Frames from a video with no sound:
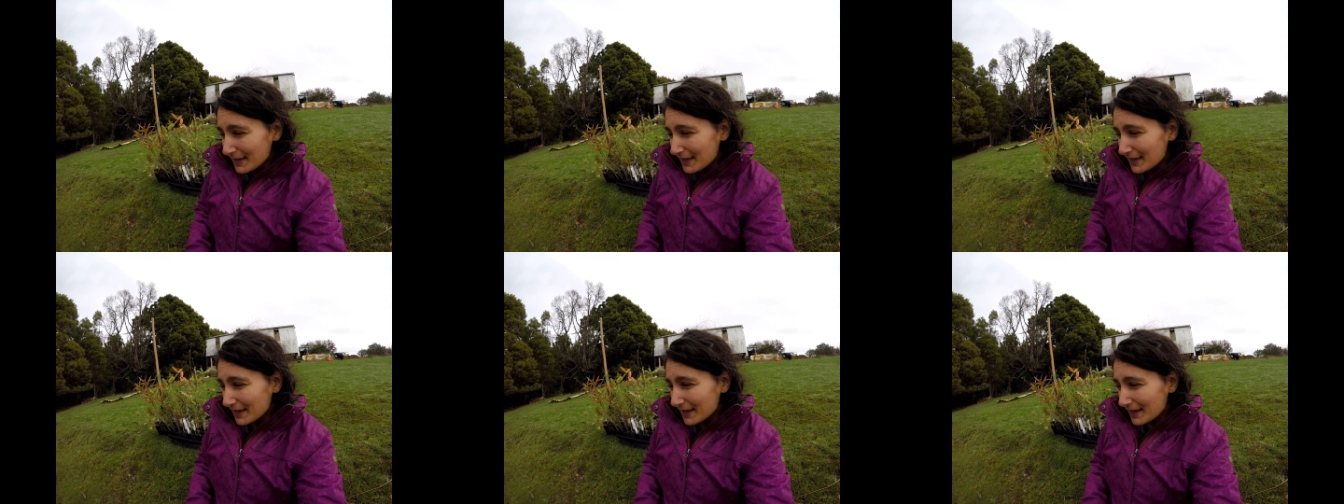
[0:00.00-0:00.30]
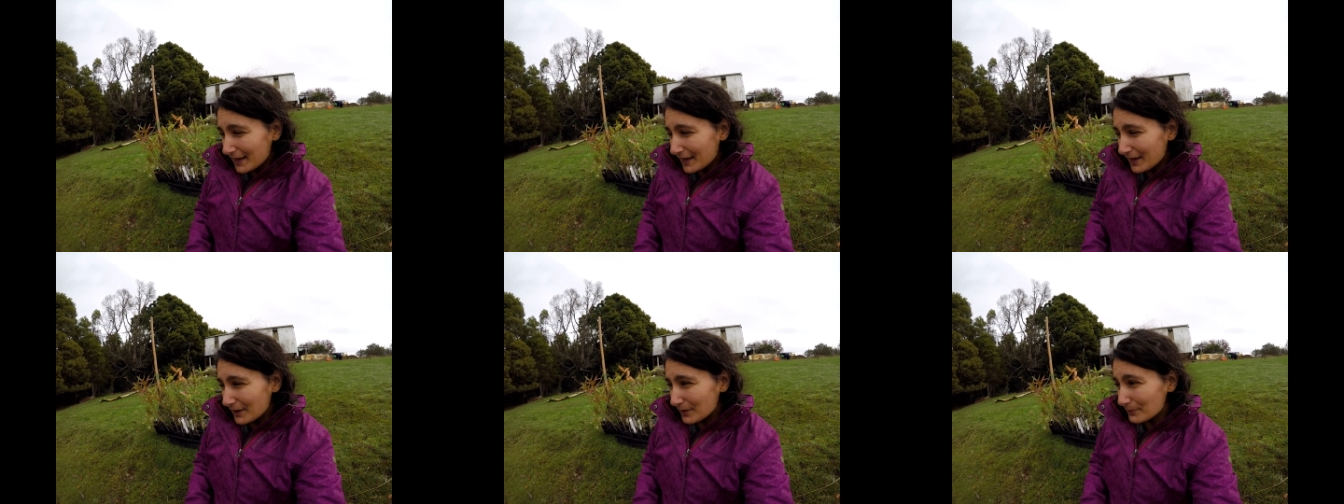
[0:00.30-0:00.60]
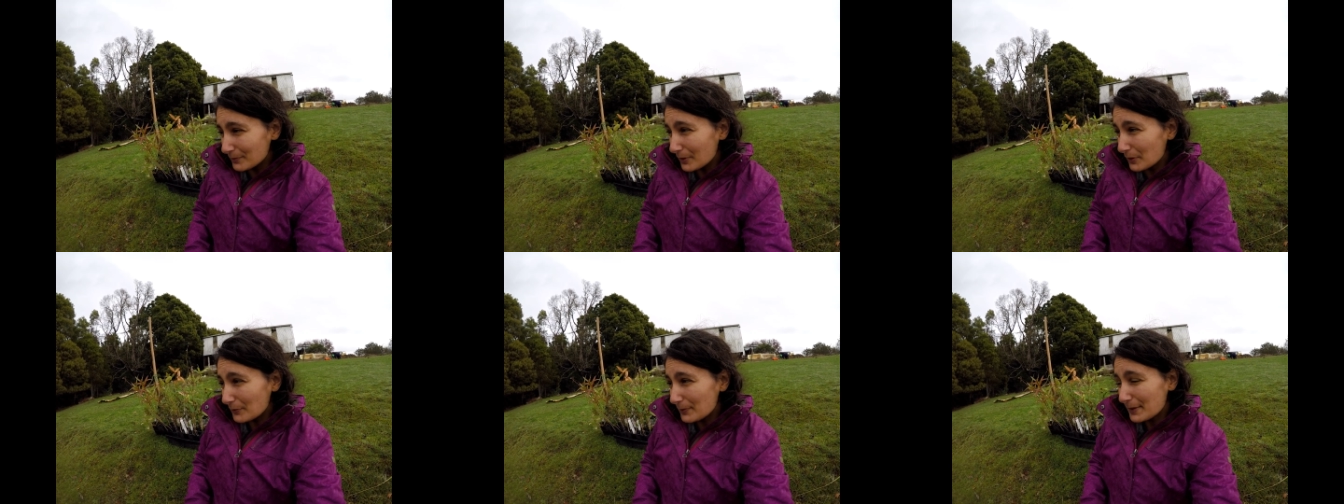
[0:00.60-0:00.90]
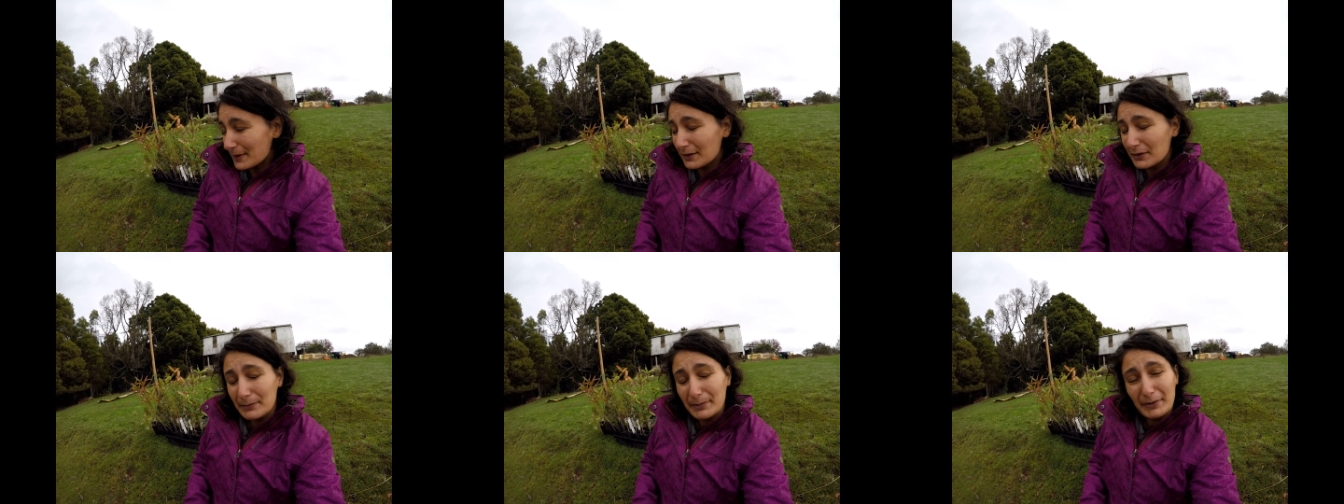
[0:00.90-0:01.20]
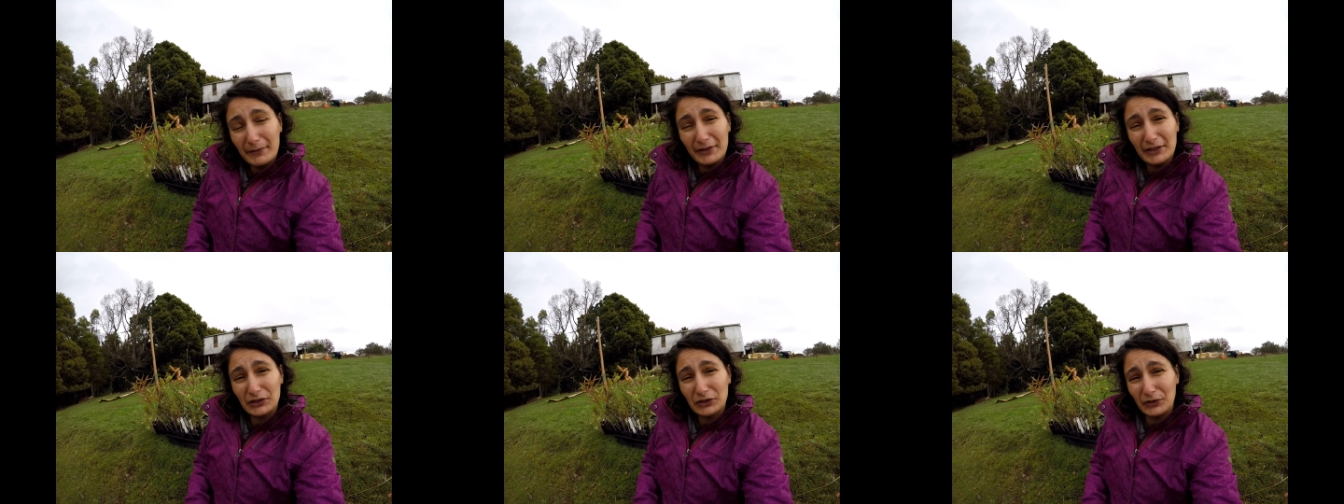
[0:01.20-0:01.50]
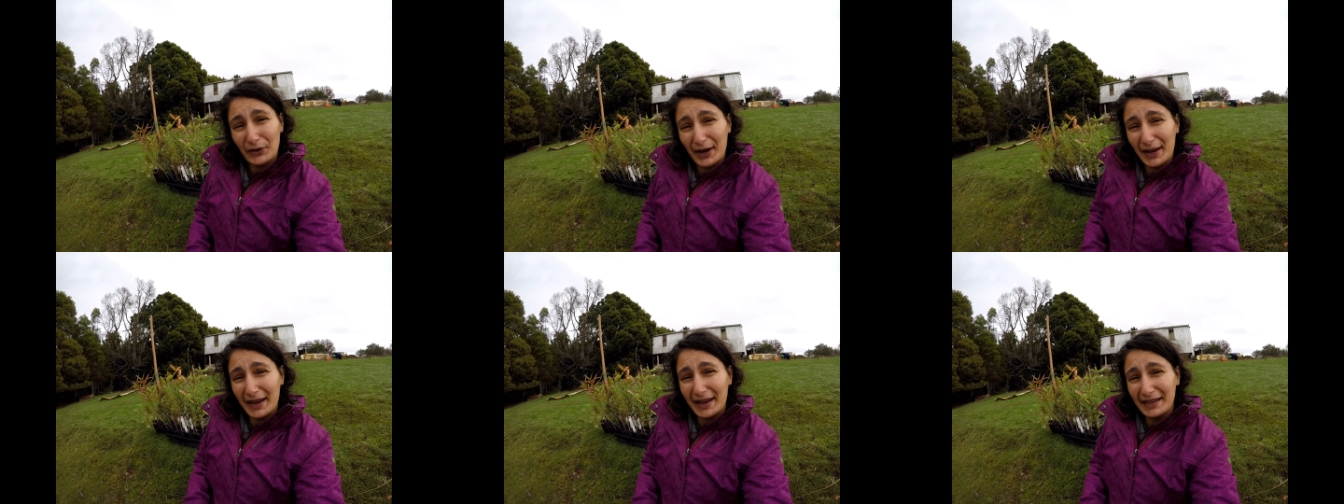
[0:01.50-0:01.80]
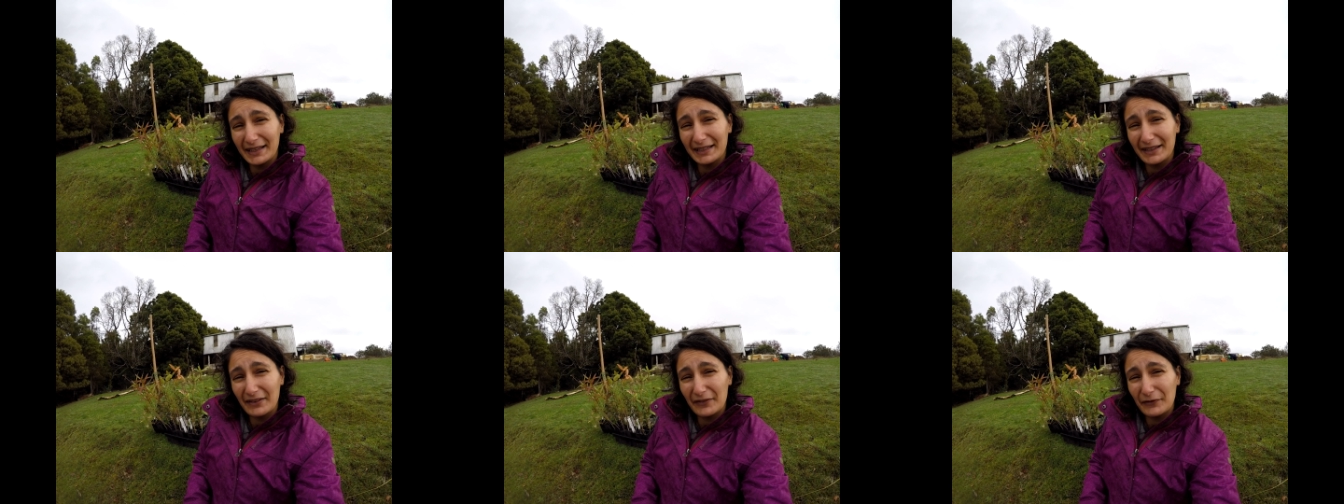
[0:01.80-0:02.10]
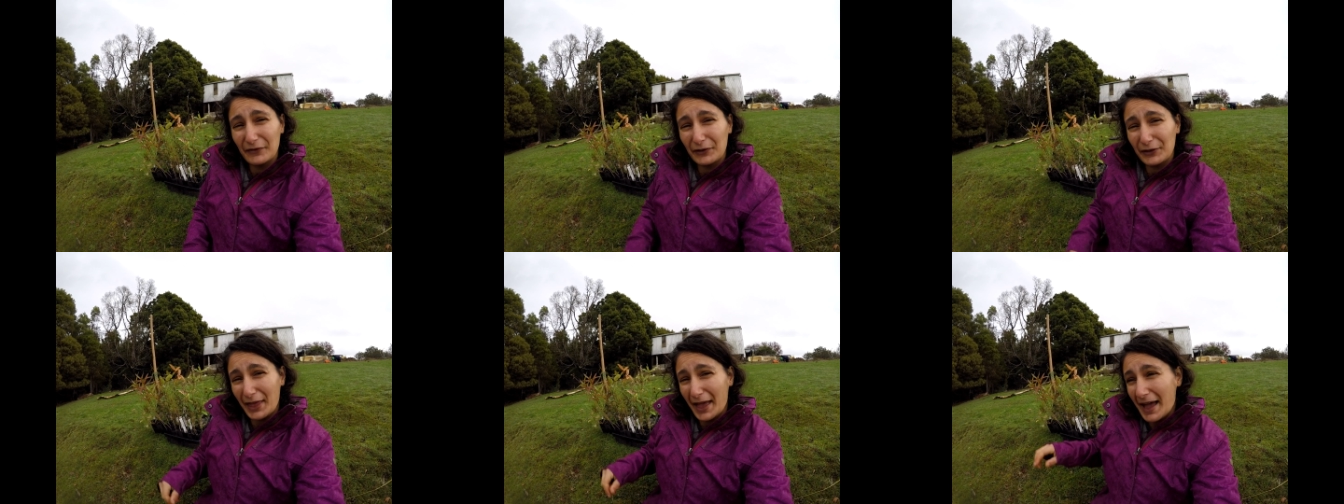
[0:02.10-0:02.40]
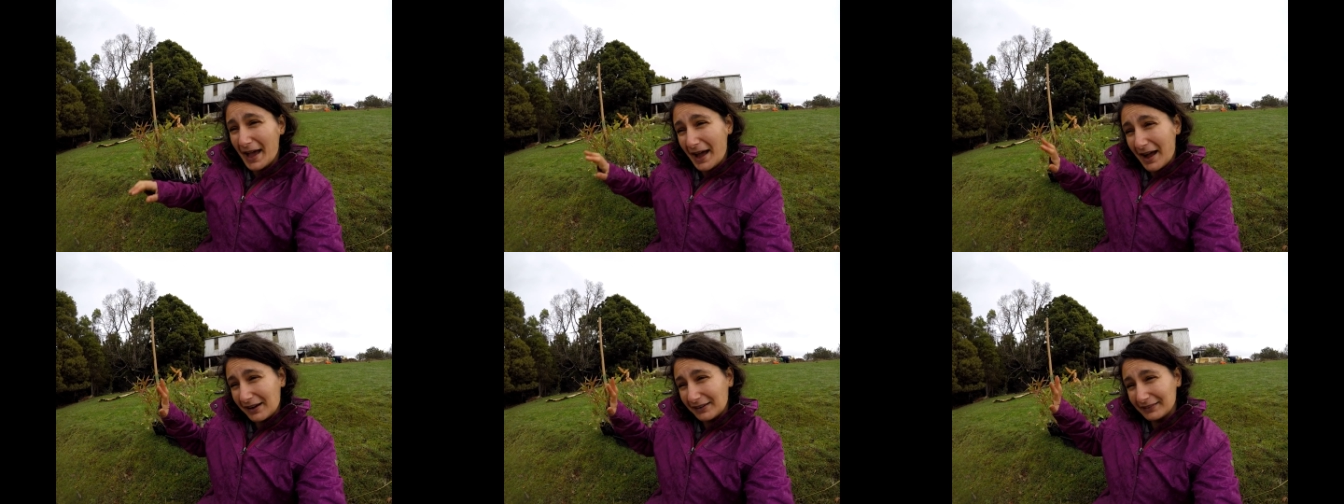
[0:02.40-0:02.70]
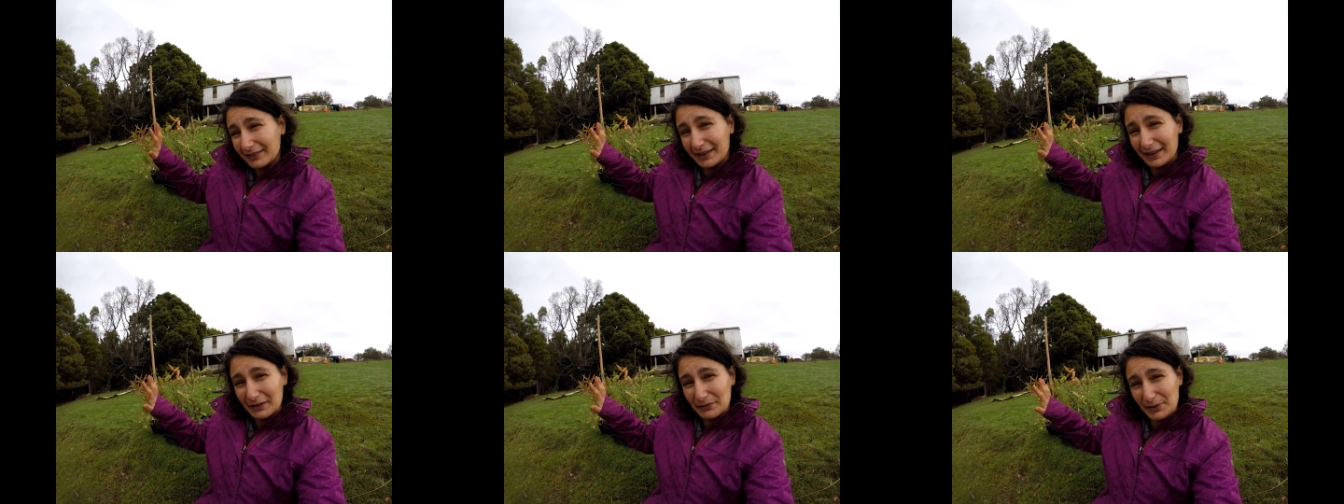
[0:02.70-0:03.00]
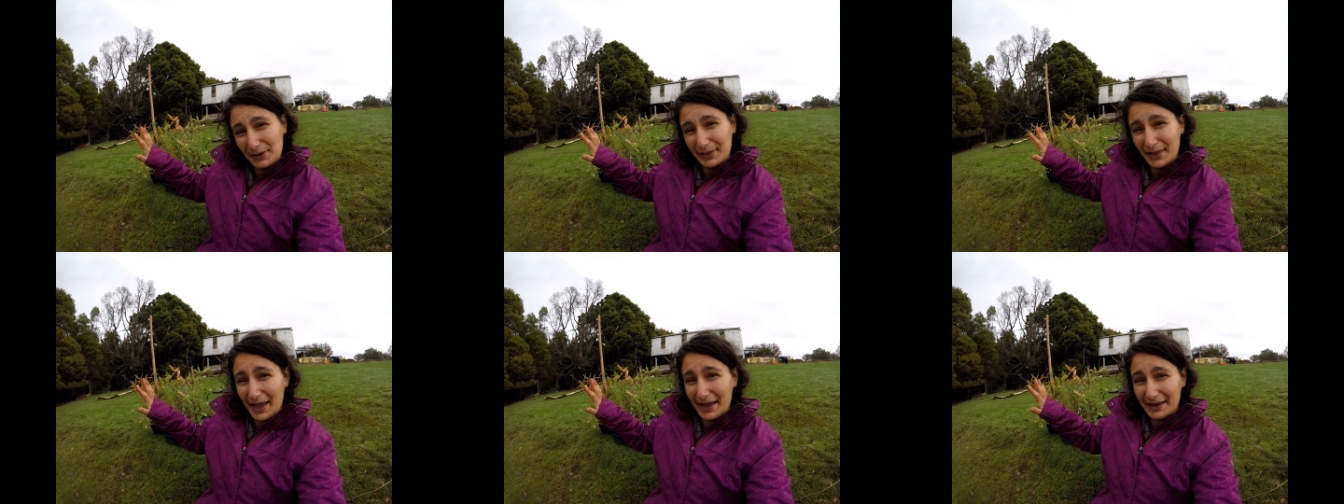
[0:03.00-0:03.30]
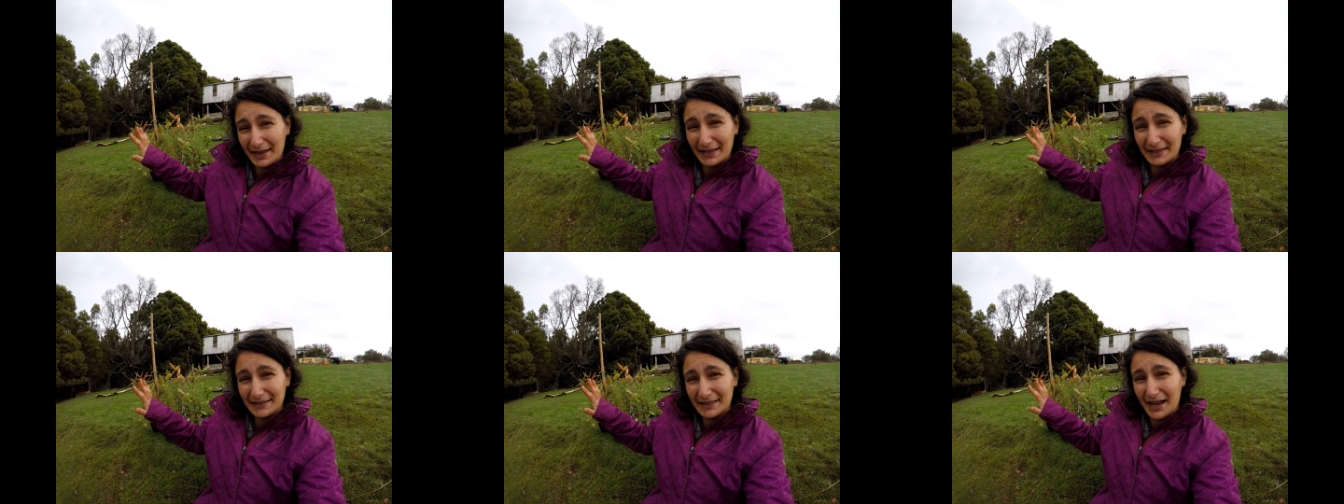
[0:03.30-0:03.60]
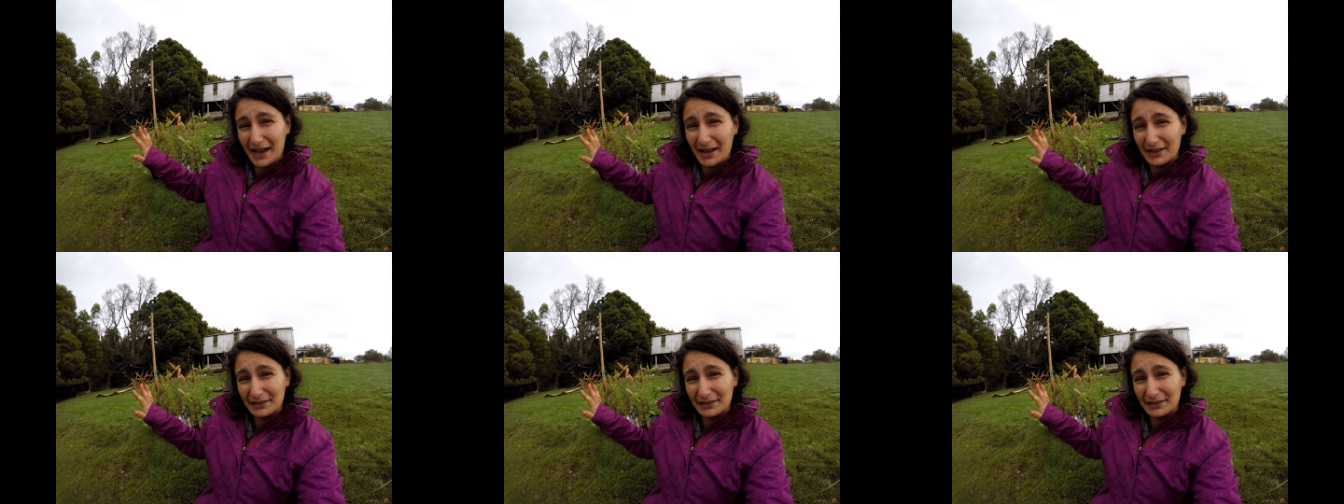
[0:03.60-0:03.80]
it'll be a little bit of a screen for that ugly when that gets cut,